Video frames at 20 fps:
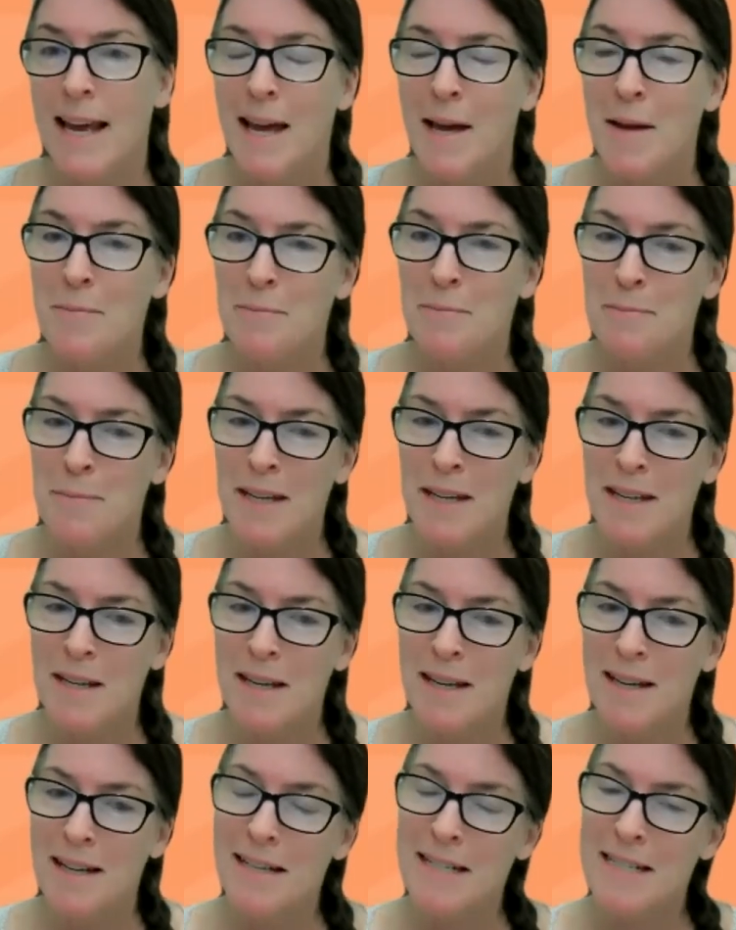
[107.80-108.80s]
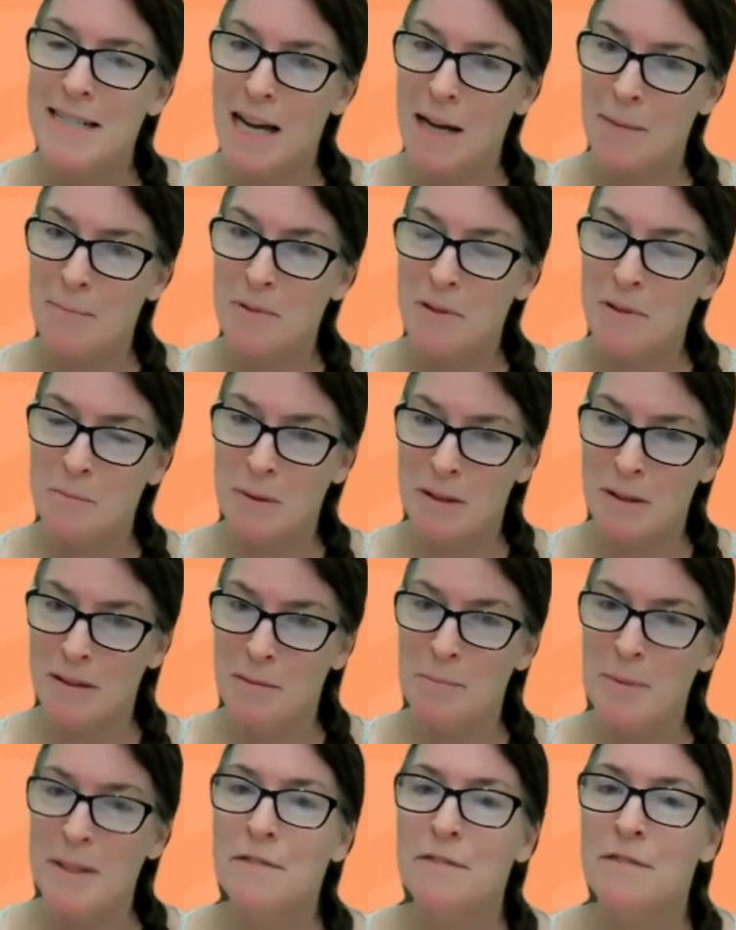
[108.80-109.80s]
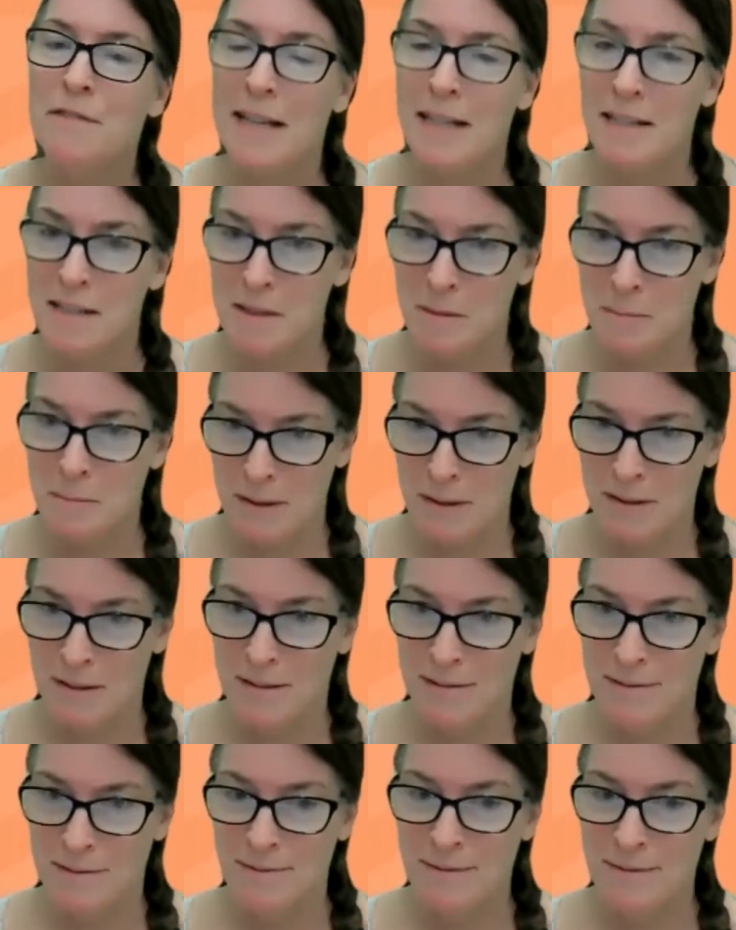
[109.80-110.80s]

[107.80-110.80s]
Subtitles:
And be adaptable, be flexible.